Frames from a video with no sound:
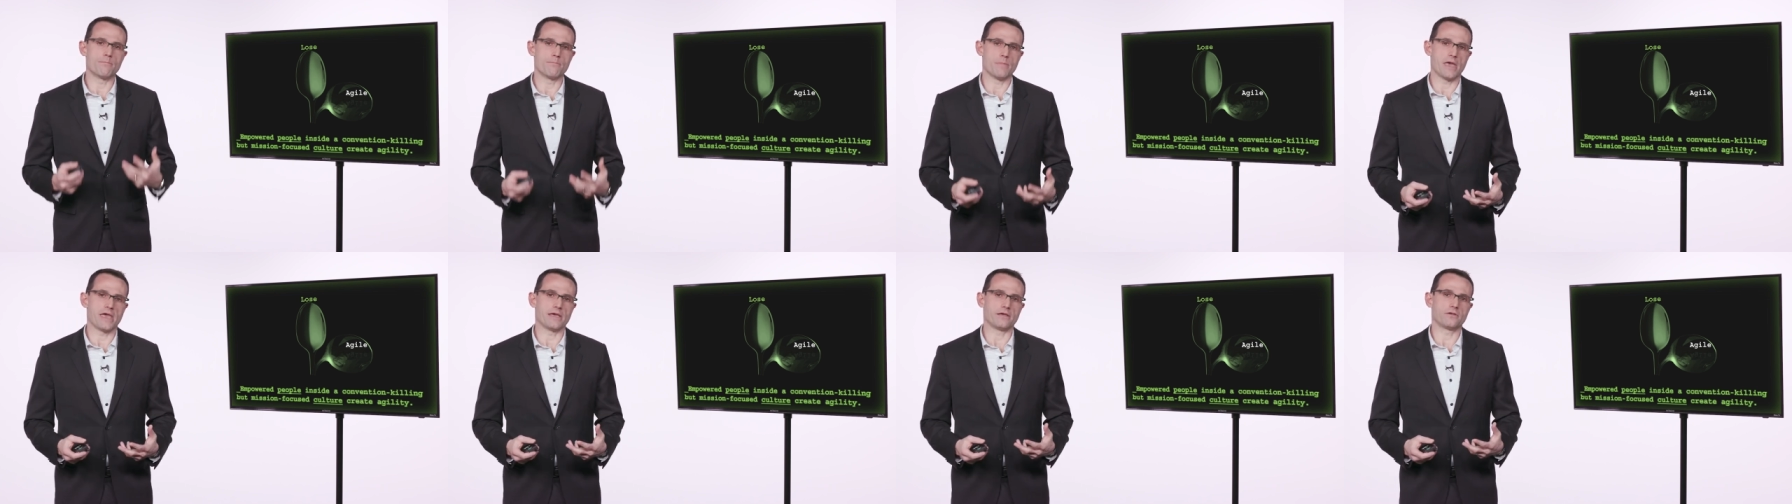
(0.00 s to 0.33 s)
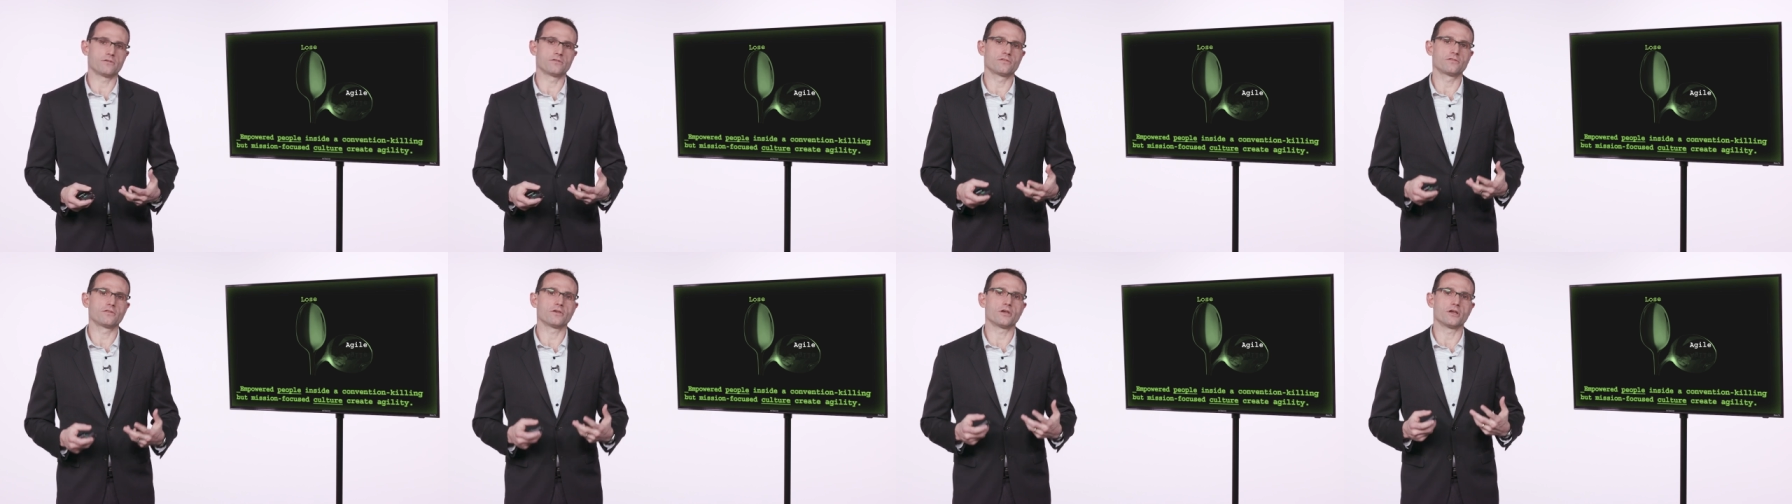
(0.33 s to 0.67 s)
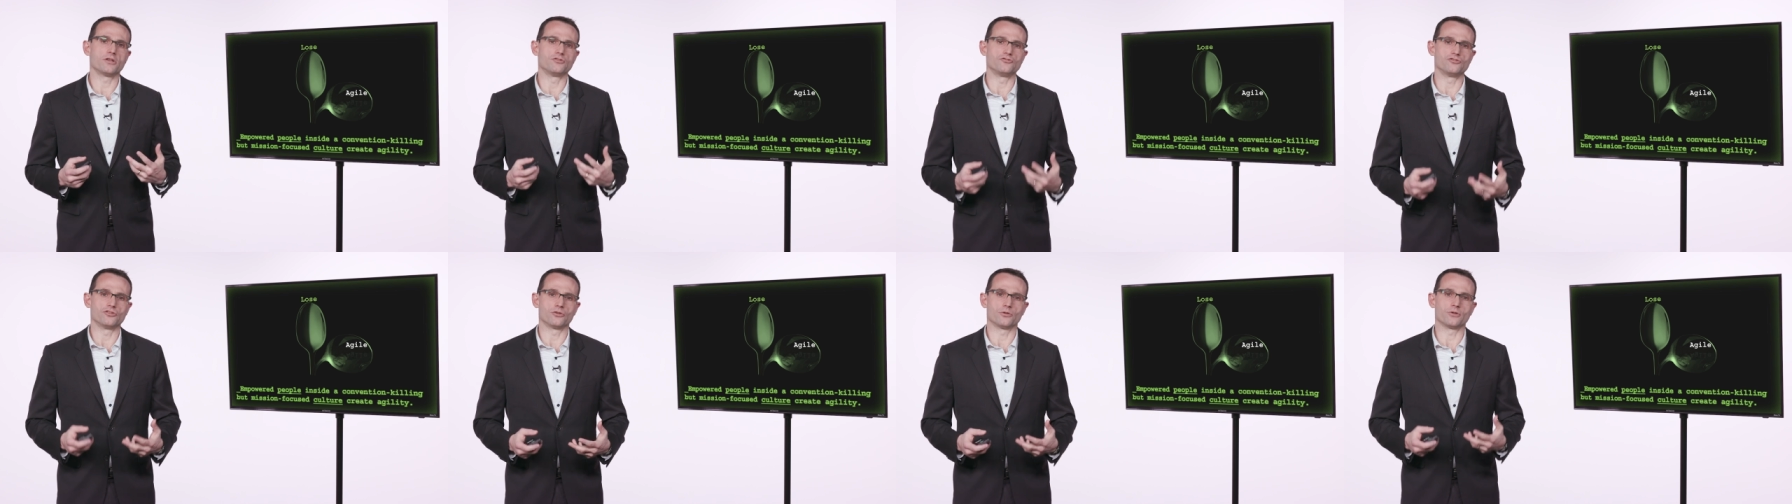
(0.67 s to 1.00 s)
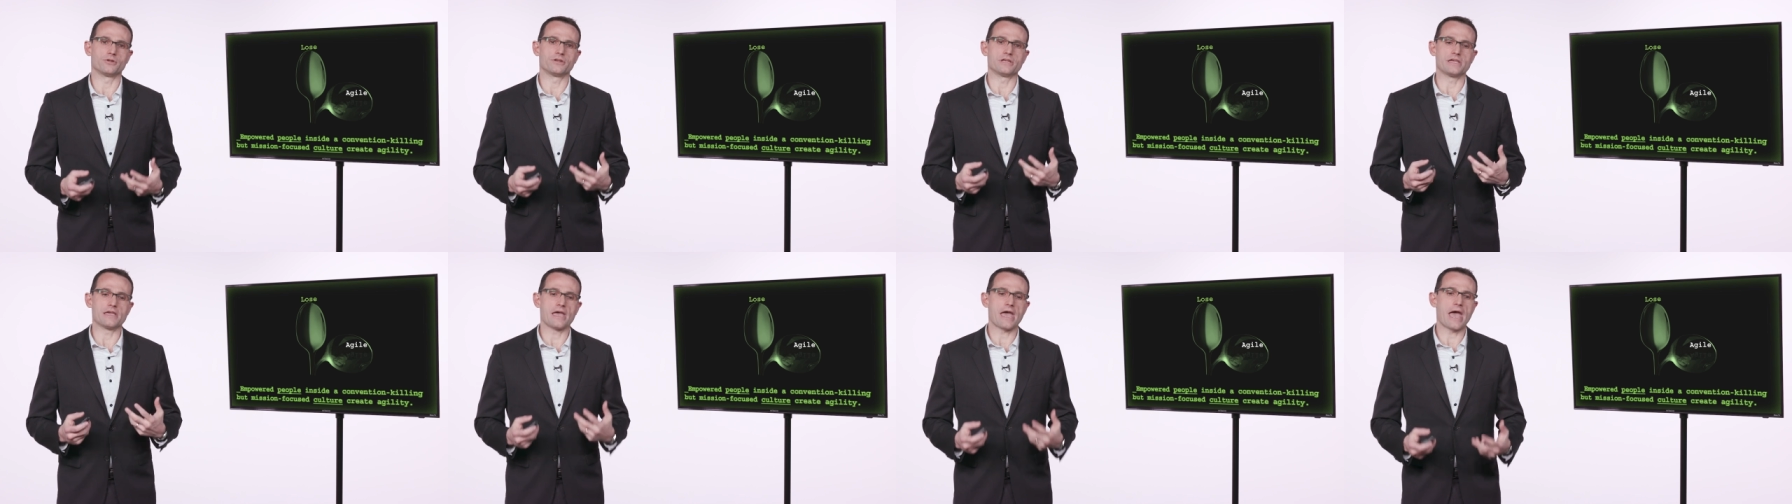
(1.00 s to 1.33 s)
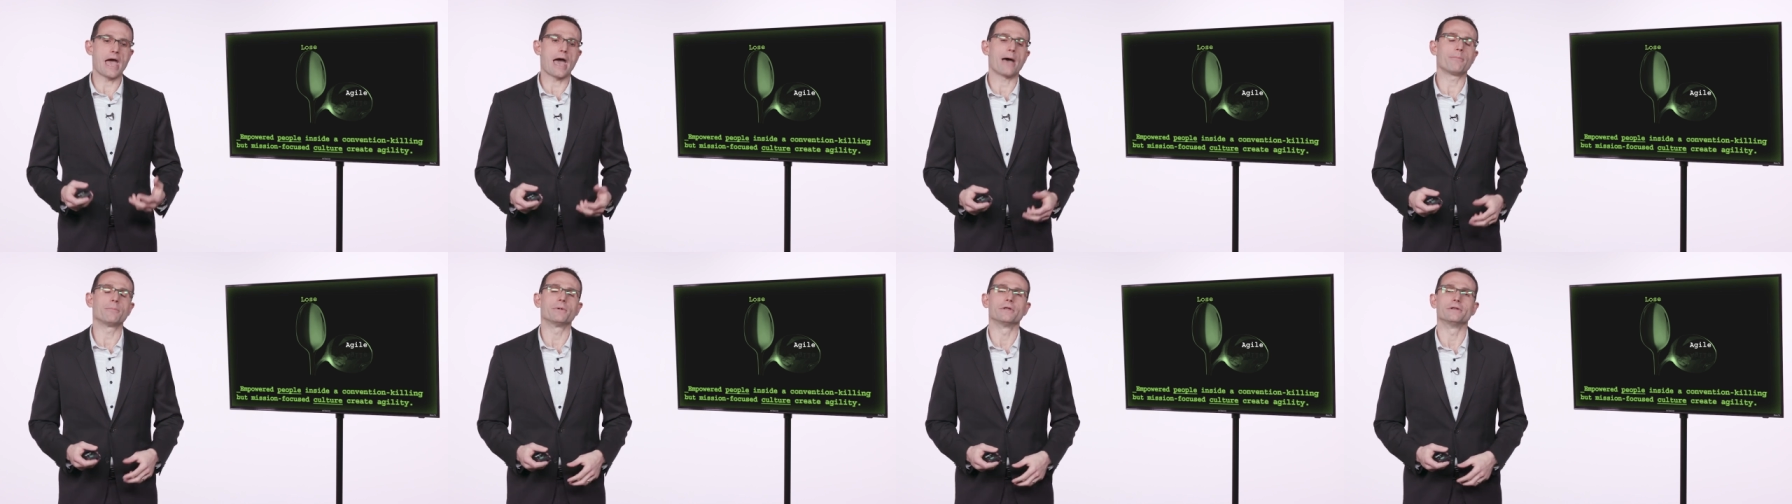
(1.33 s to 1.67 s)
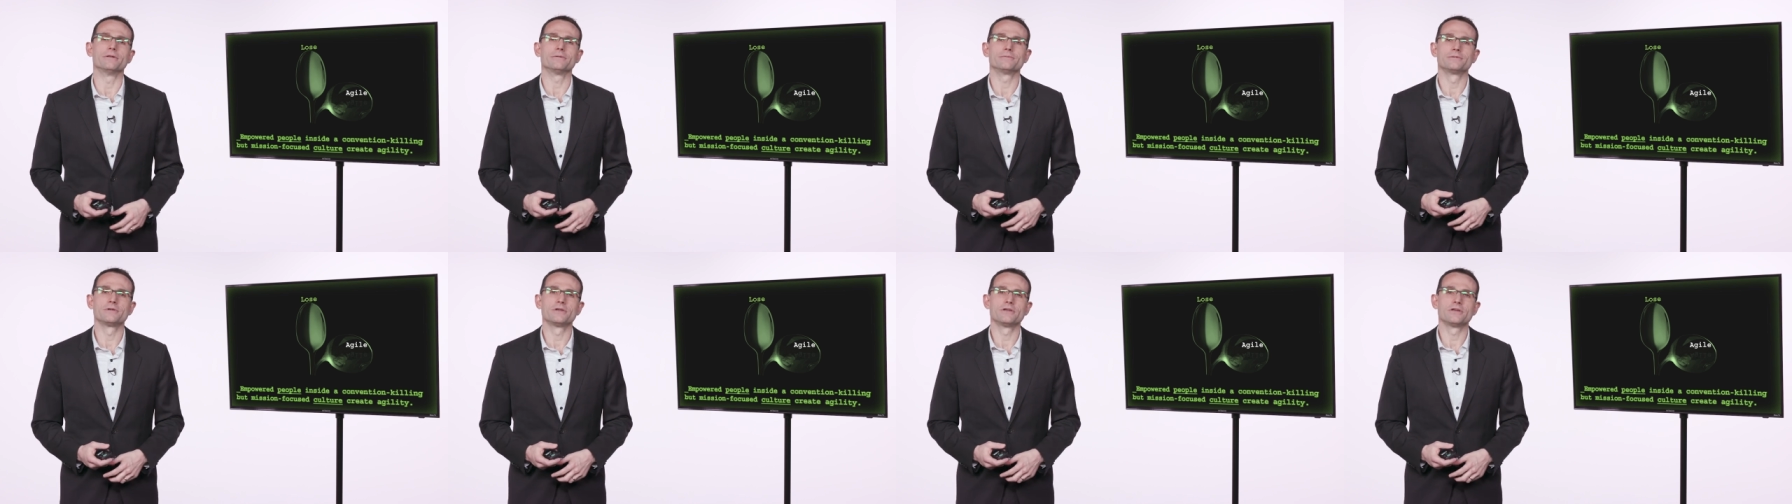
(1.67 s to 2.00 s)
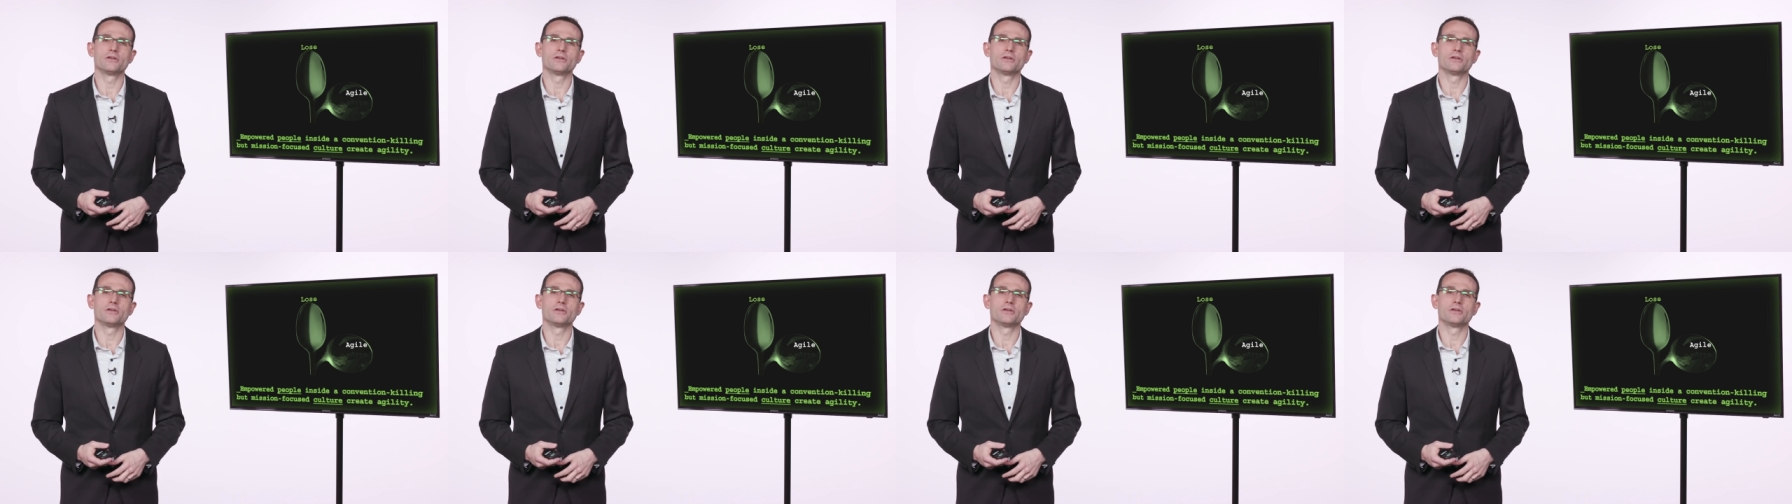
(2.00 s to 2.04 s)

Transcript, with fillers: makes agility happen.